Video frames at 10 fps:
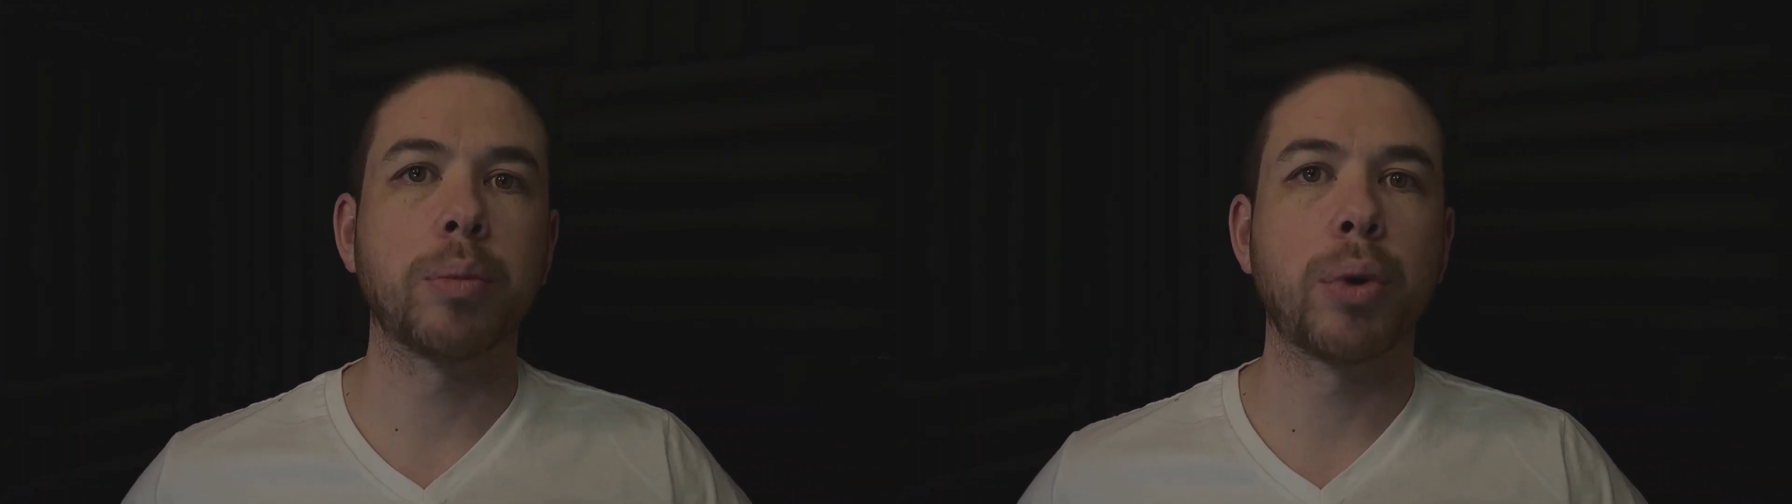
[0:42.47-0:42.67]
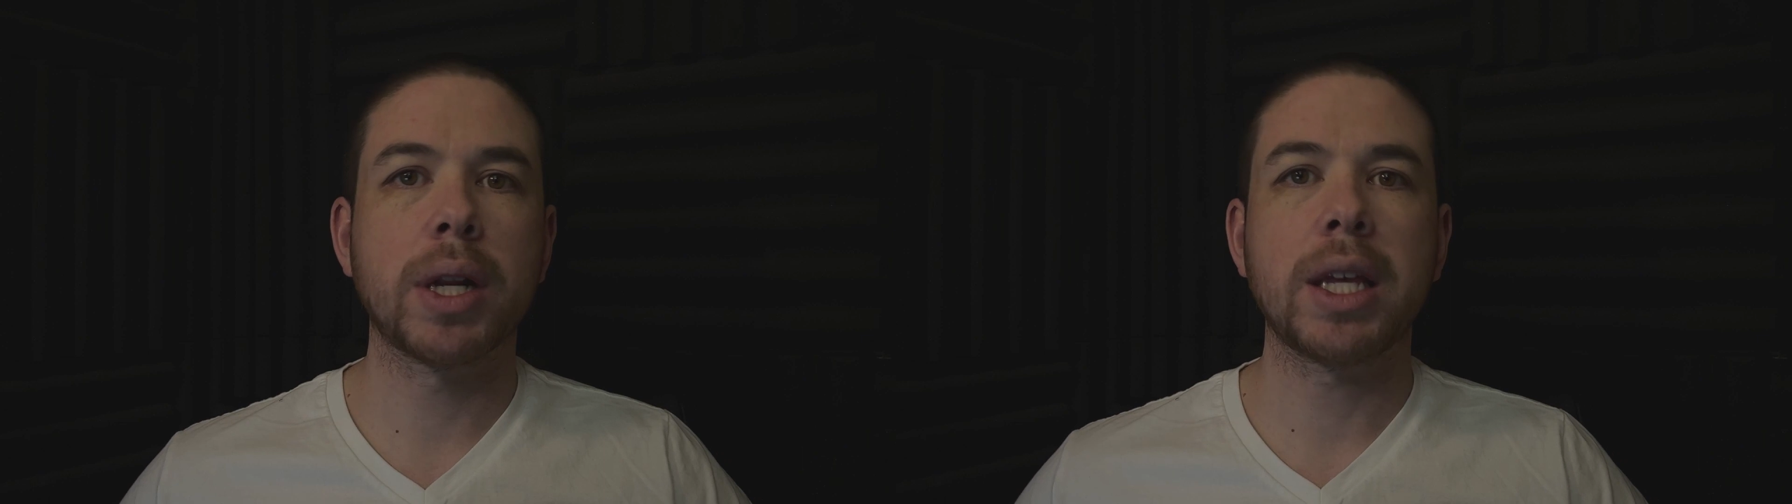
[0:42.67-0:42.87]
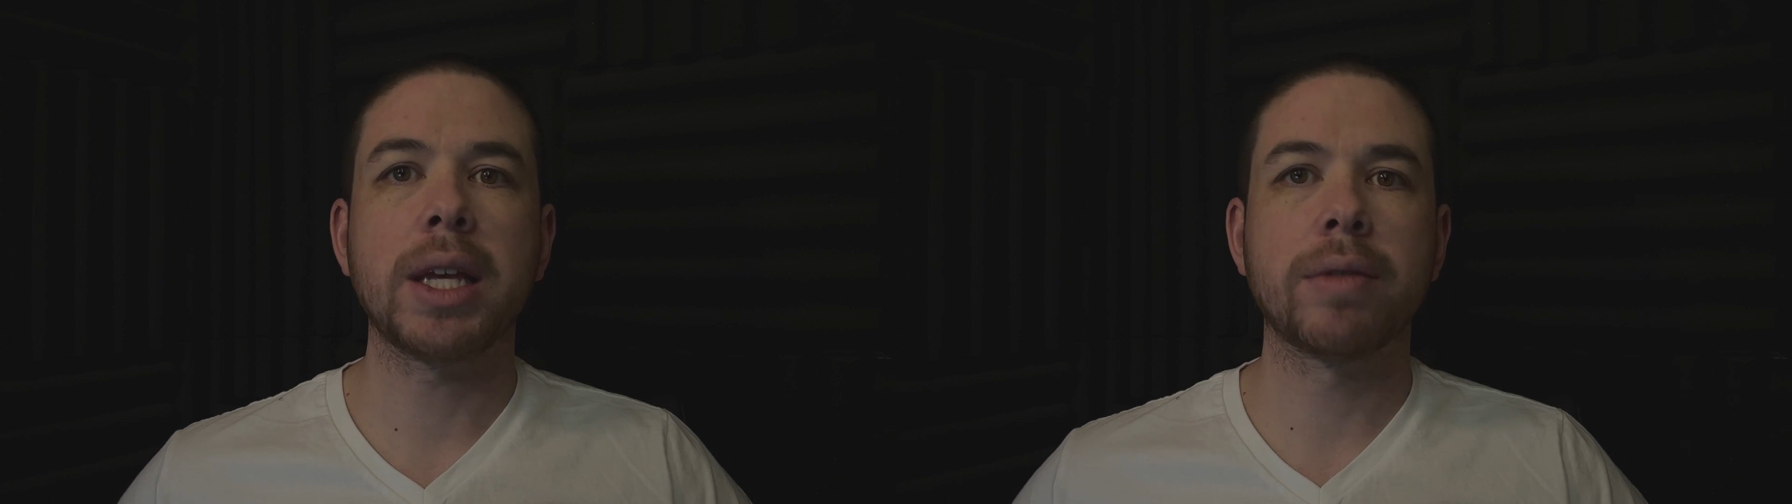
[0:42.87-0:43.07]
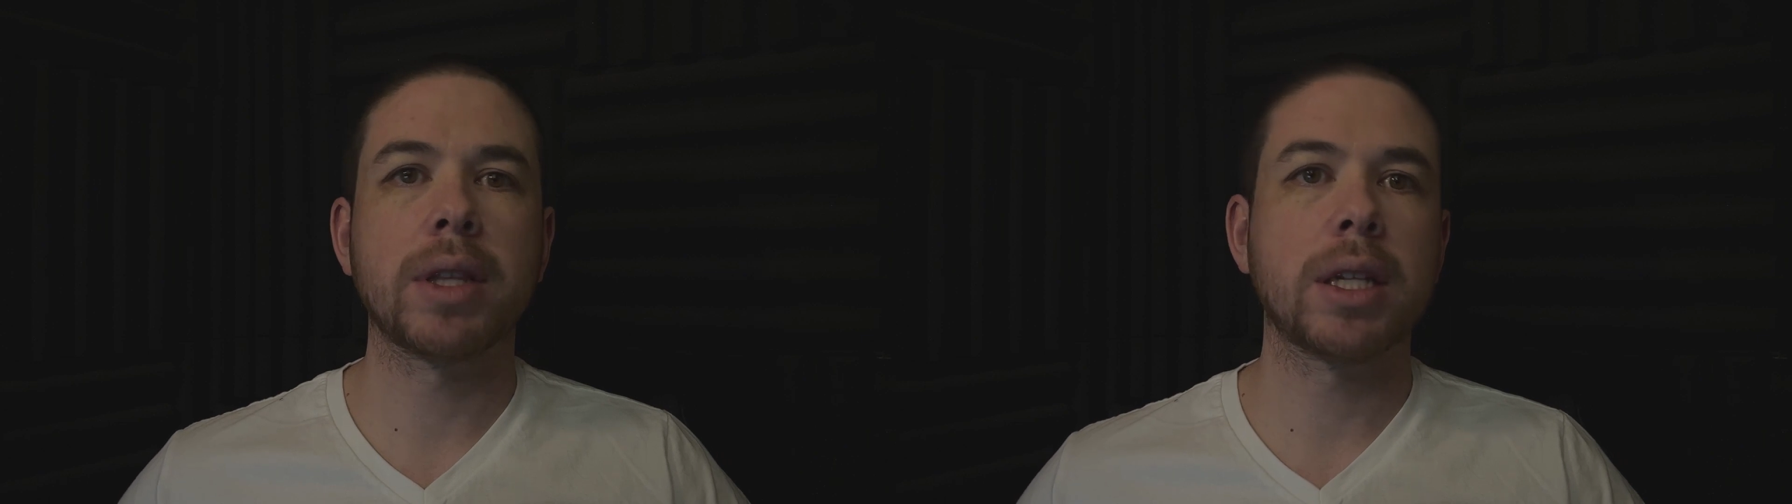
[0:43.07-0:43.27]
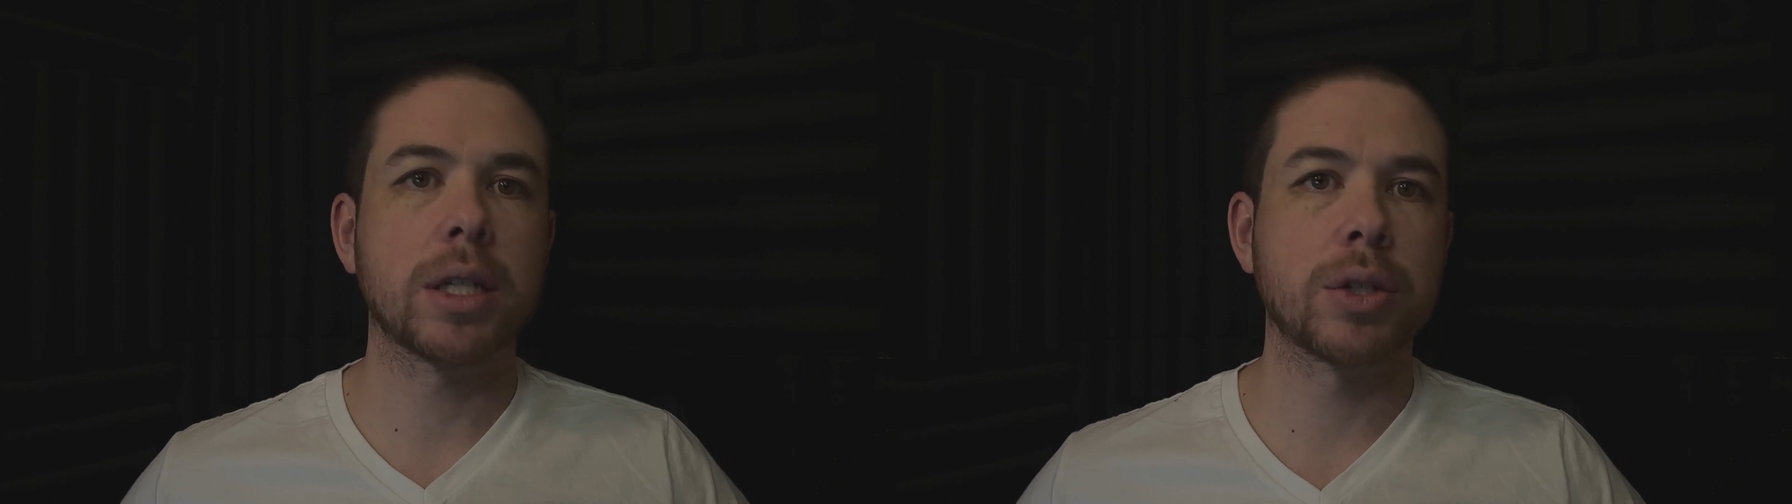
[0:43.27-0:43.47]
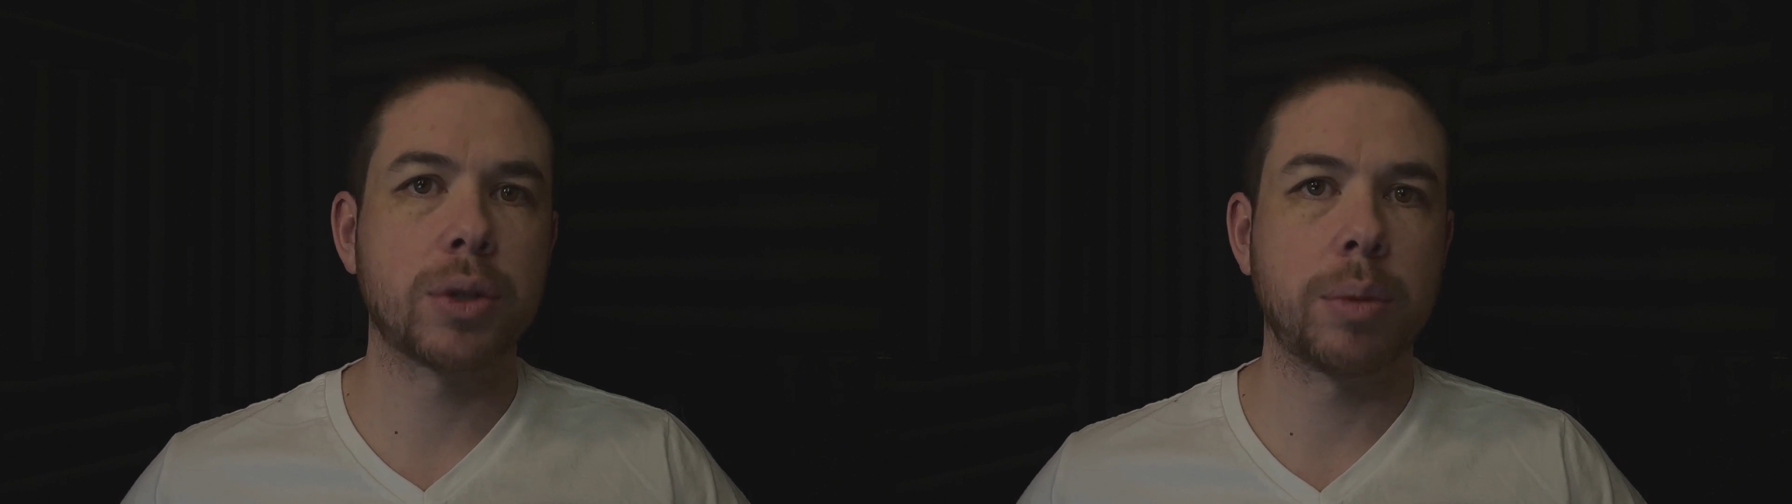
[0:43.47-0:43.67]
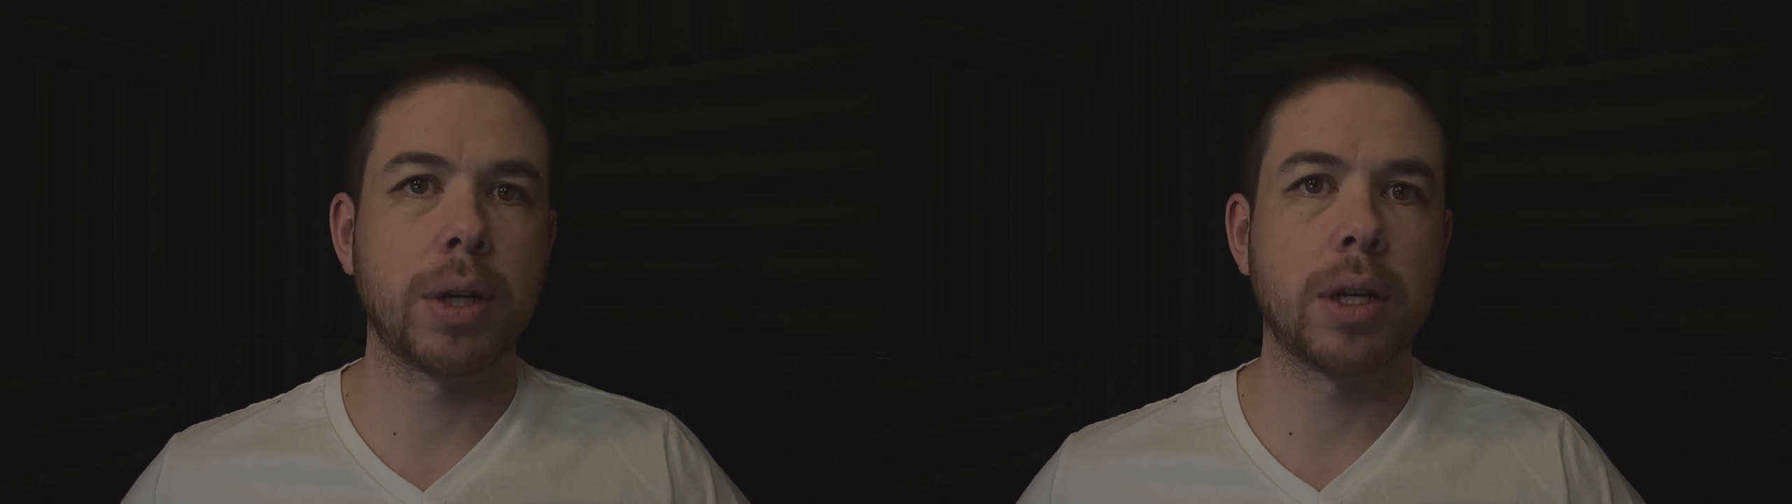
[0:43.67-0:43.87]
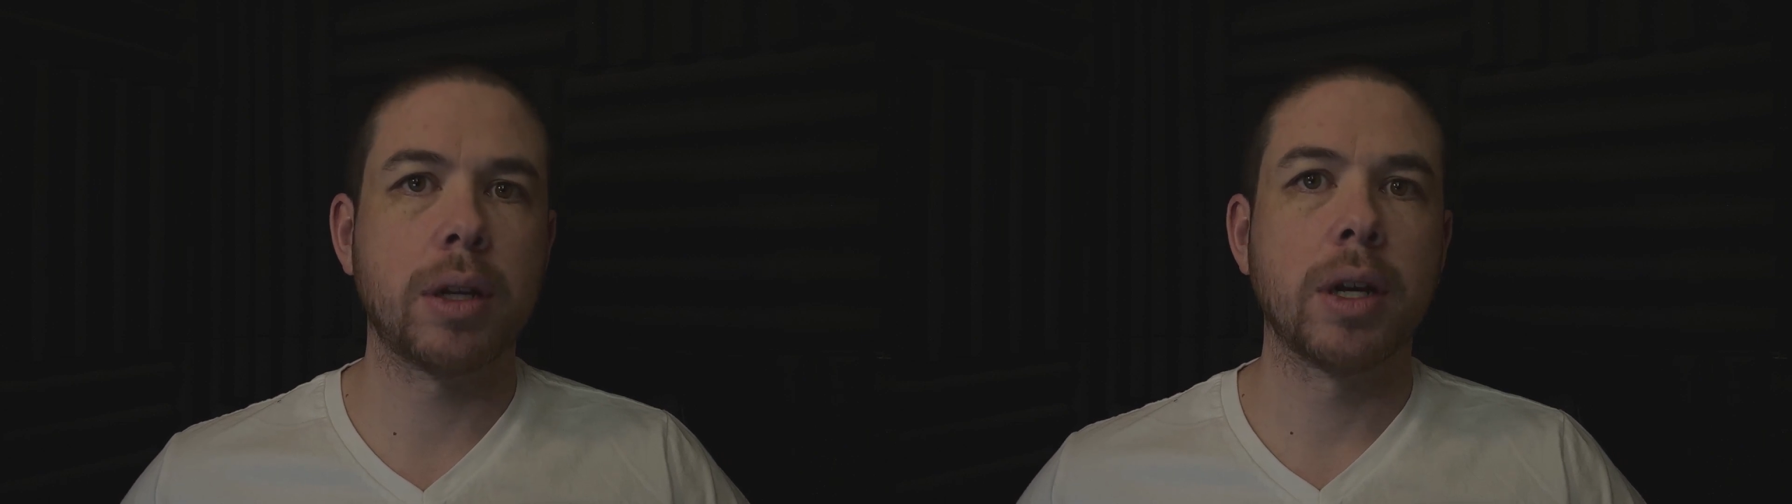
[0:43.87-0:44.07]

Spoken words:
pretty evenly distributed